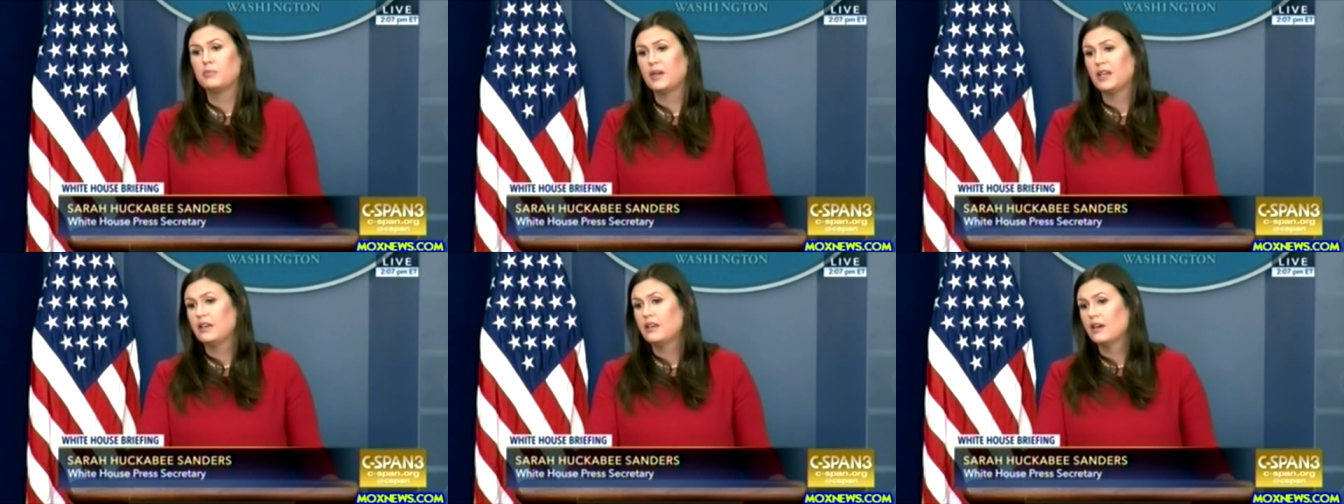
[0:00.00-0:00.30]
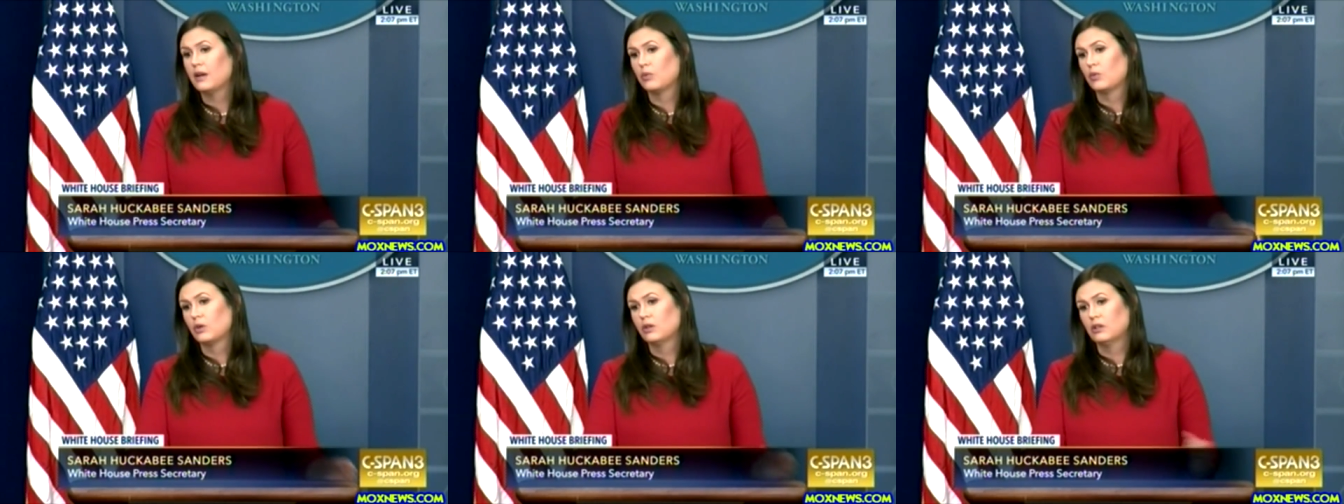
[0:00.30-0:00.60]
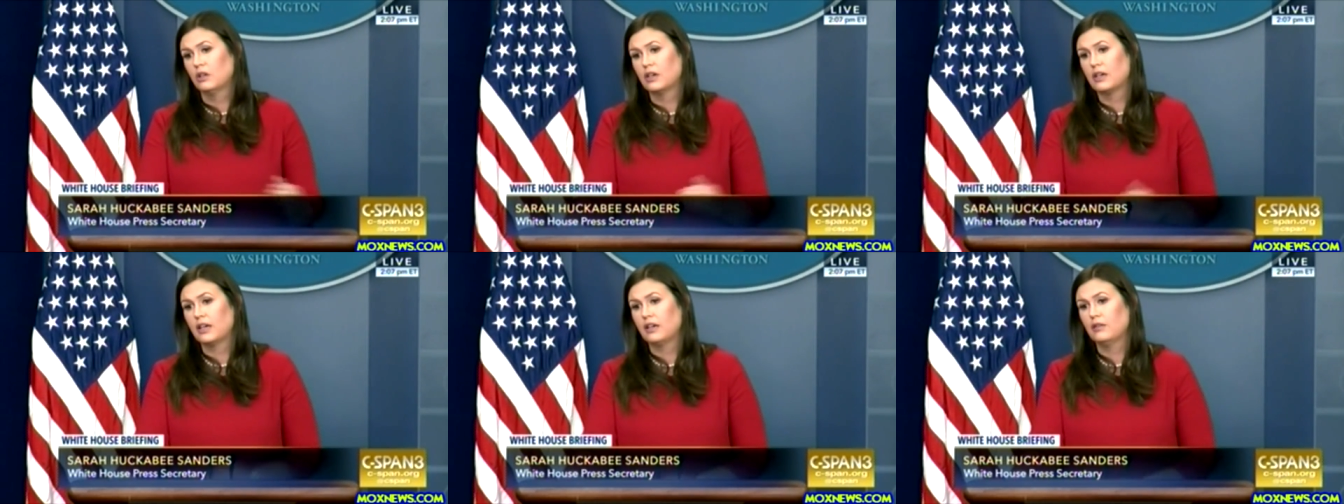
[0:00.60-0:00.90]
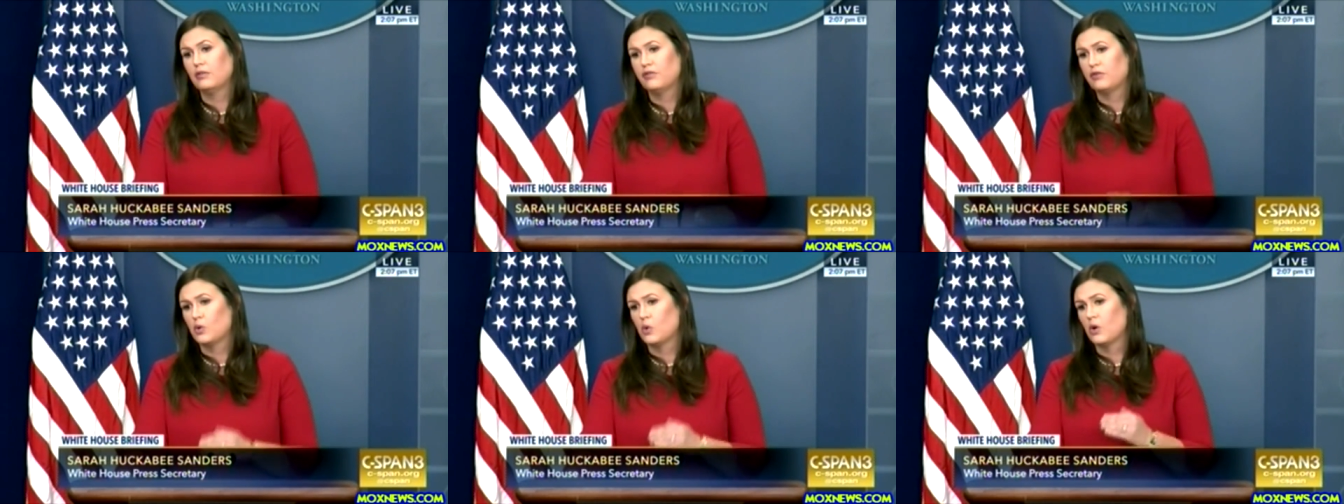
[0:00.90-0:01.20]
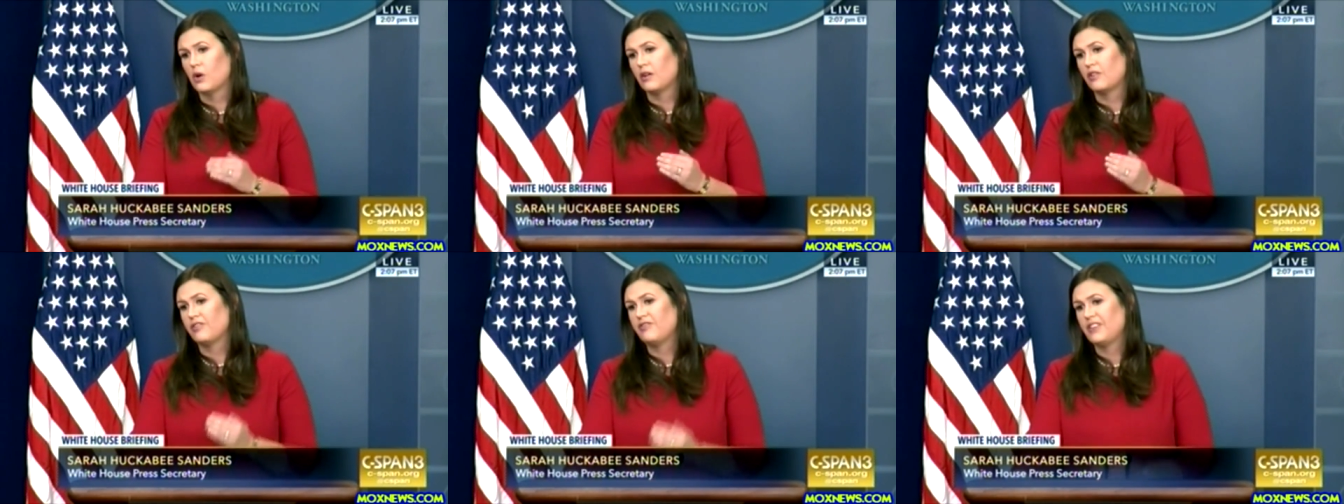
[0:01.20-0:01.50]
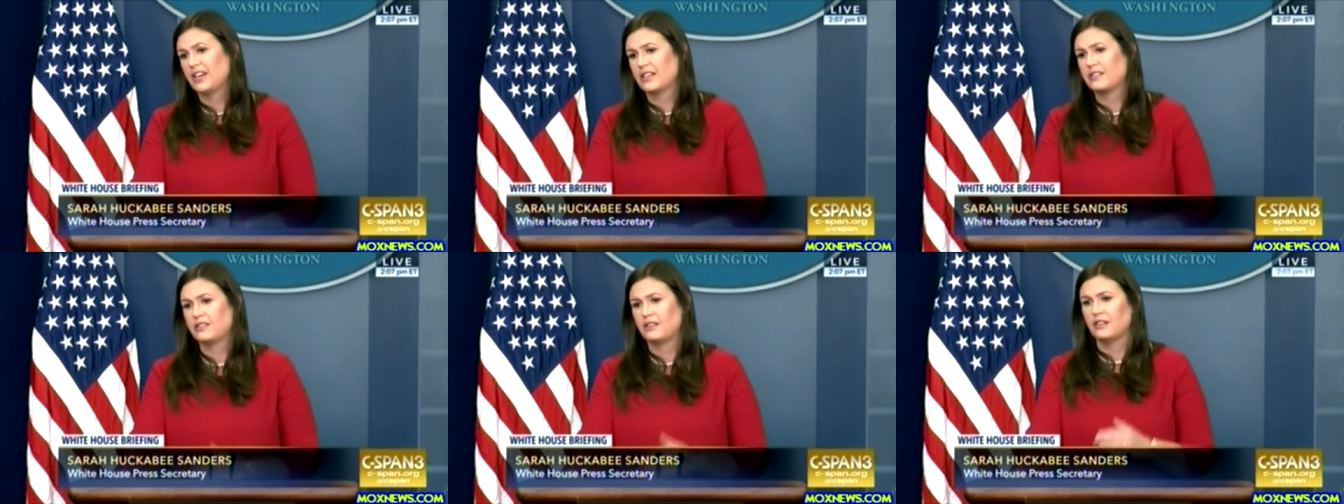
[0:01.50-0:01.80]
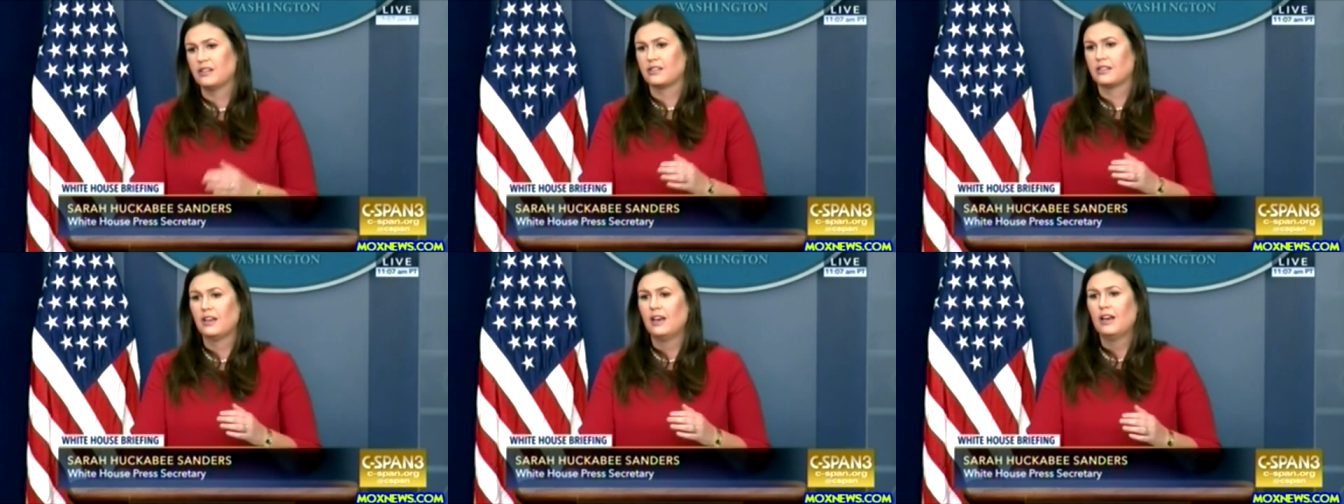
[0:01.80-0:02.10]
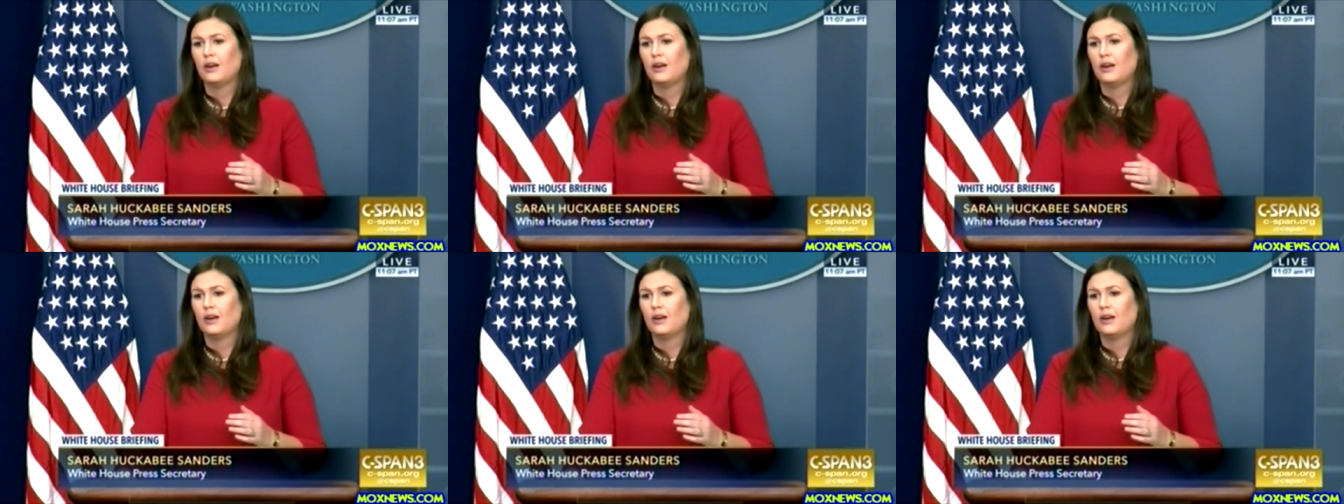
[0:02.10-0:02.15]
But again, we're looking for fixes.